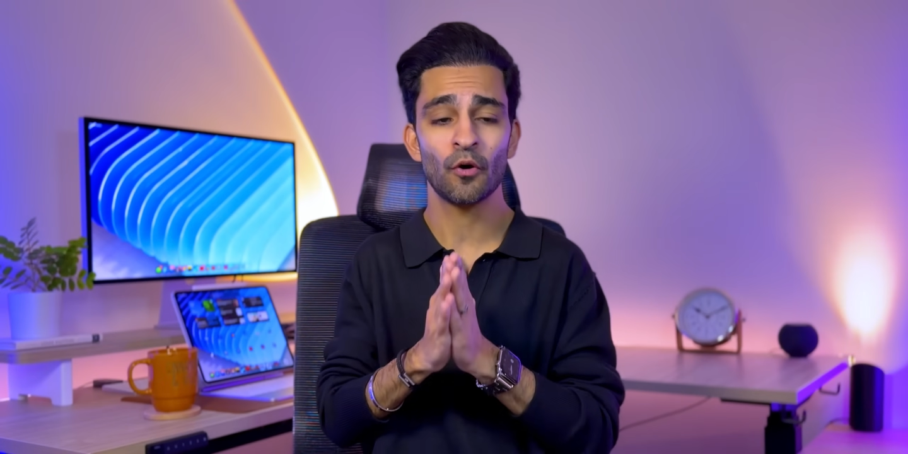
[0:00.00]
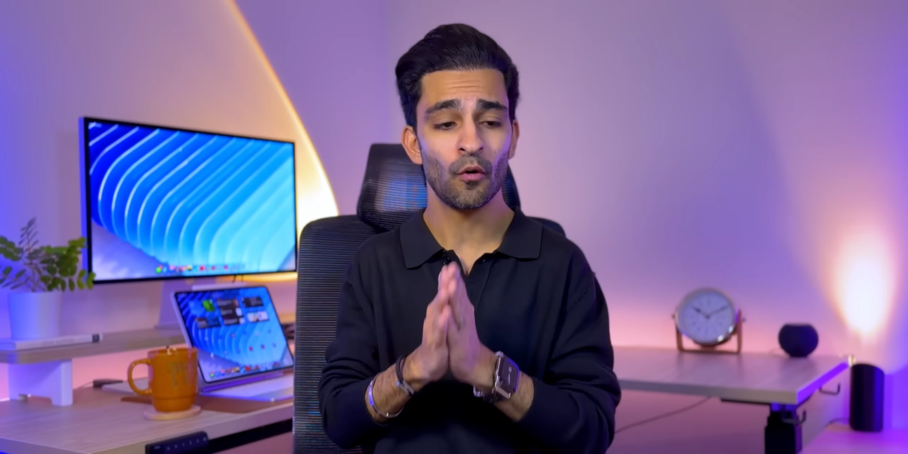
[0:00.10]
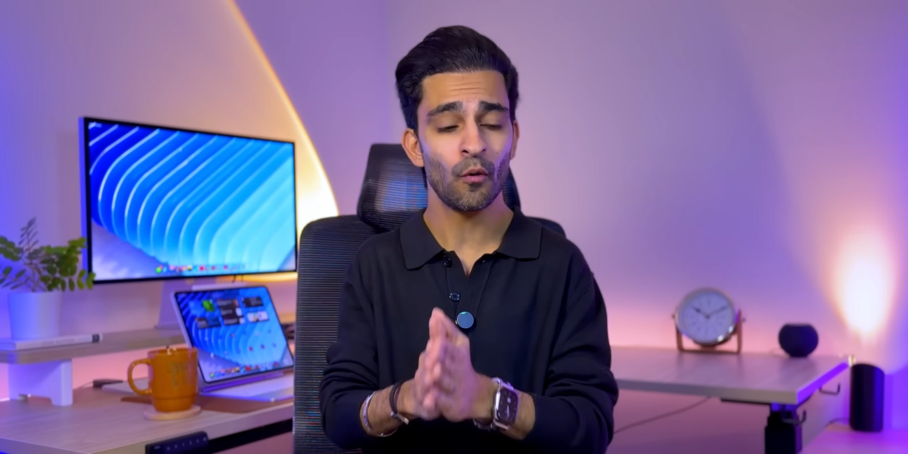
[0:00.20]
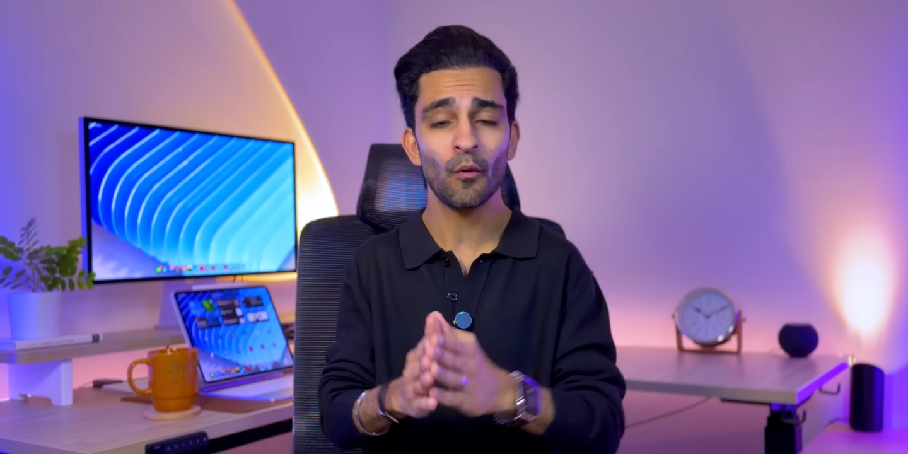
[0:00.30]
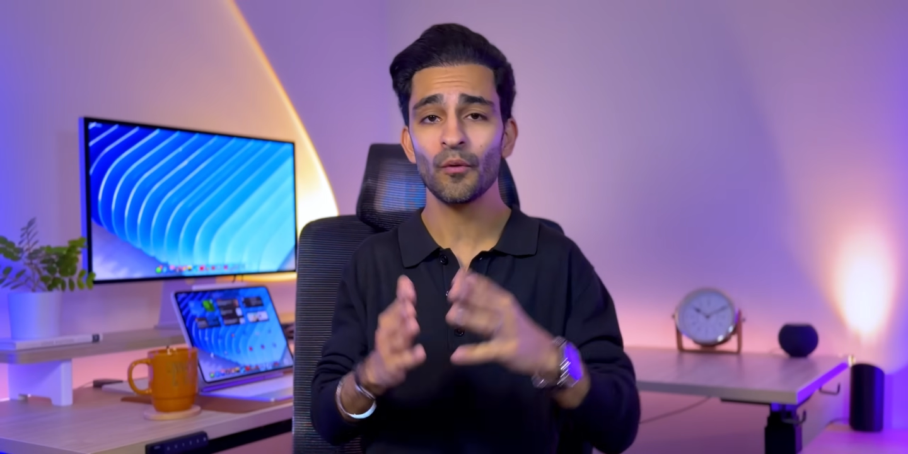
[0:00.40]
the
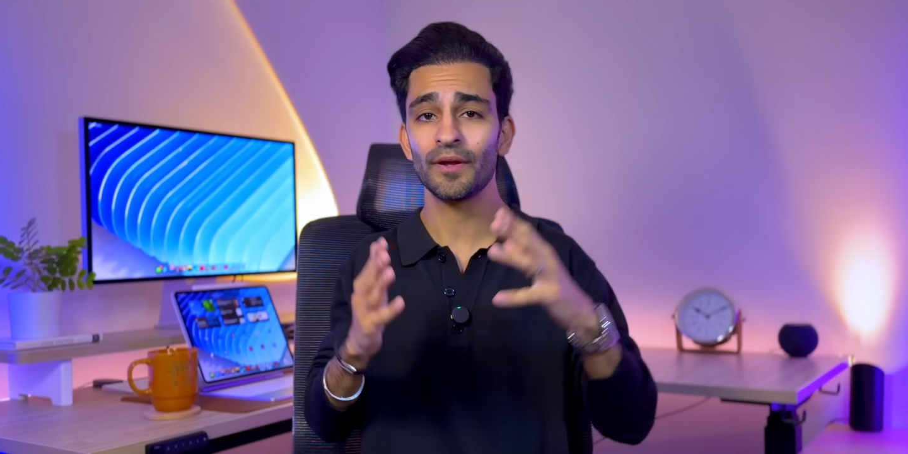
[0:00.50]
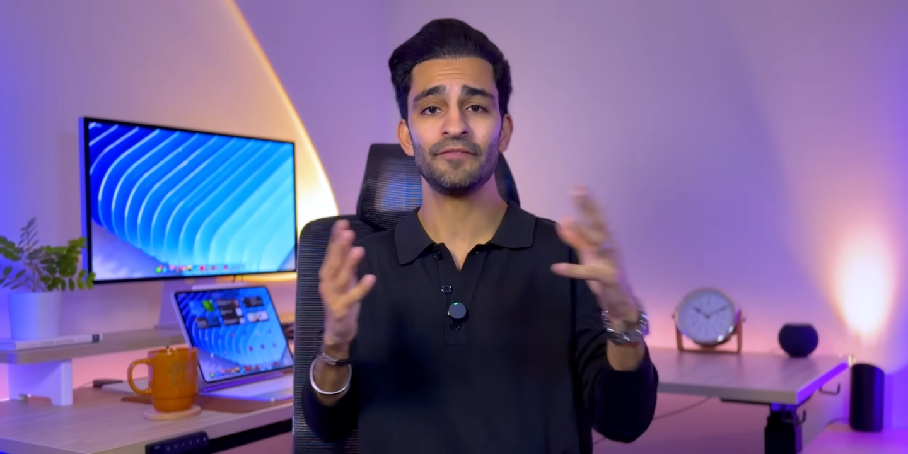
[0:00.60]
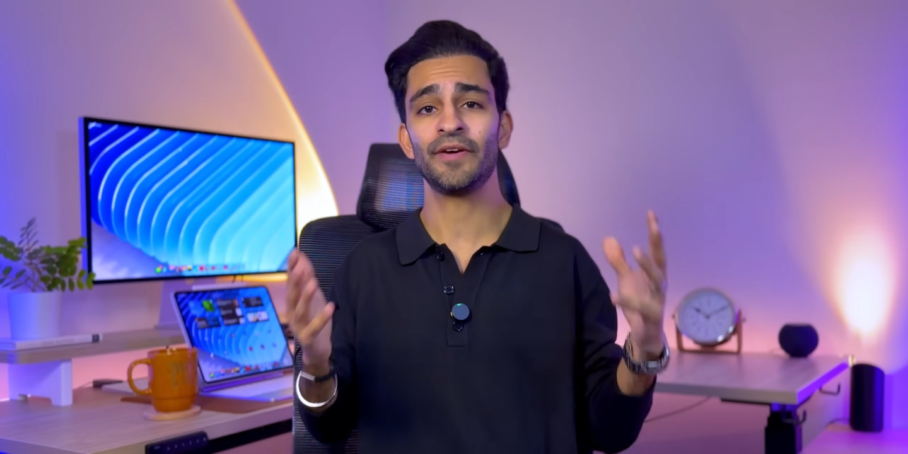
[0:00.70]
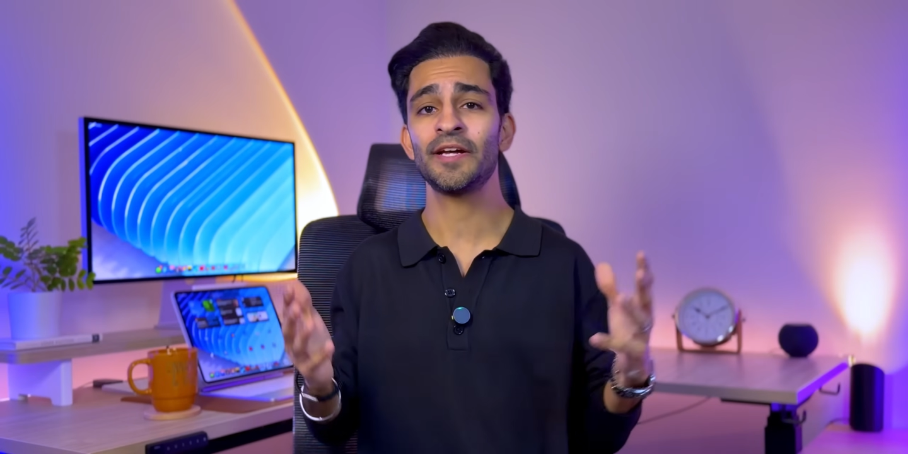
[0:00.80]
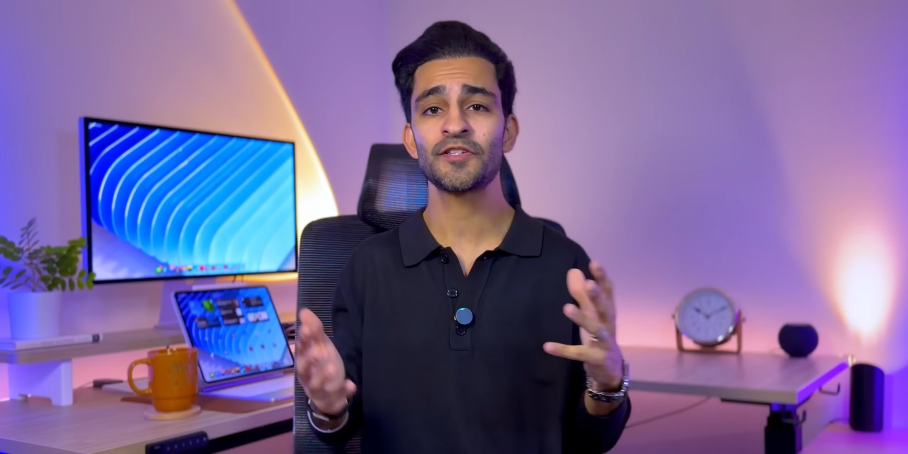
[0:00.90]
whole
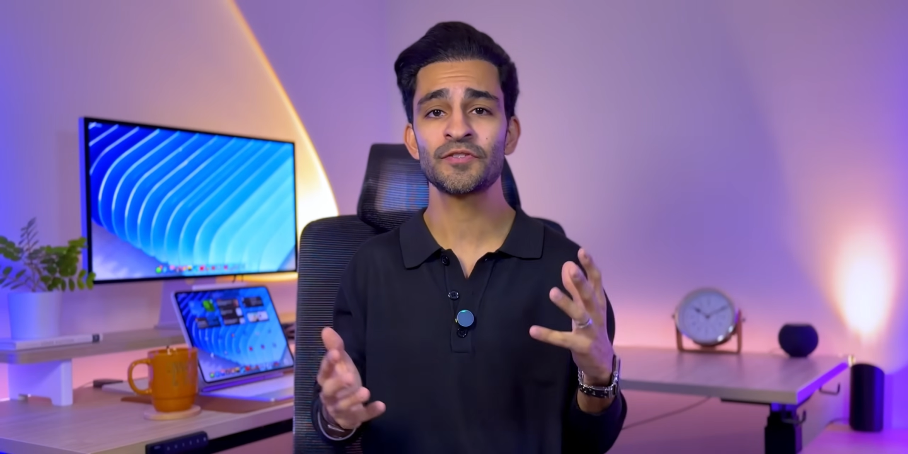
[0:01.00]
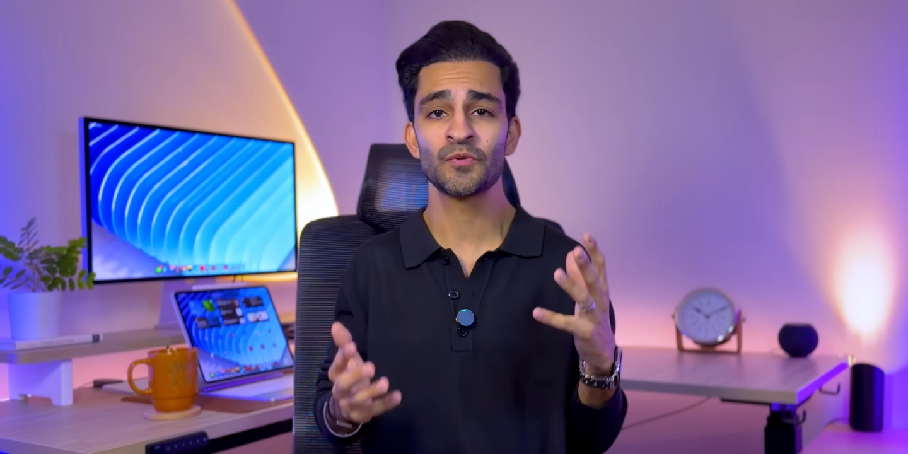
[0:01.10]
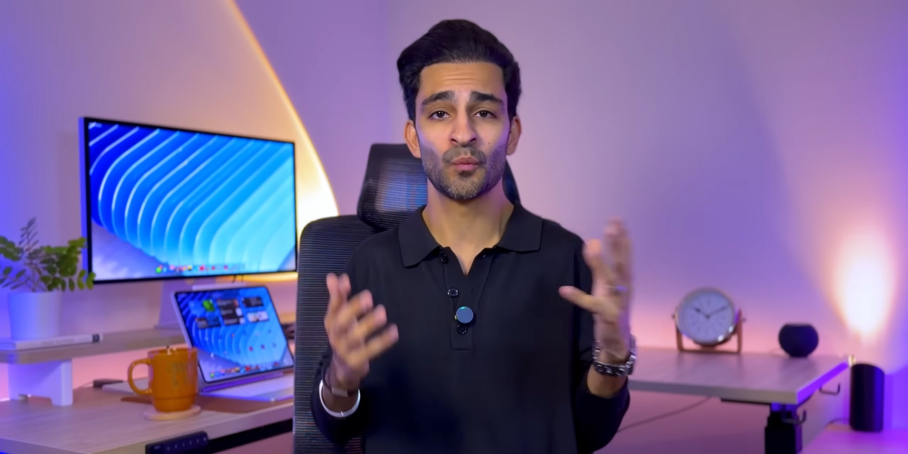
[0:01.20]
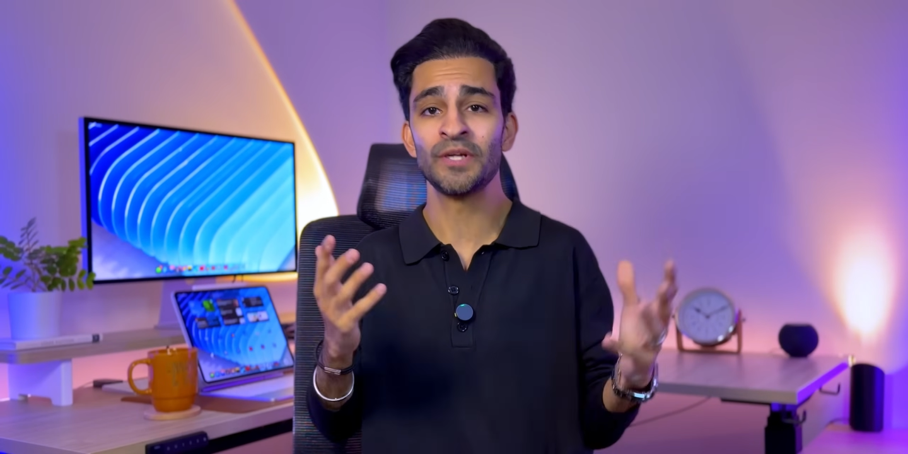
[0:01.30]
advanced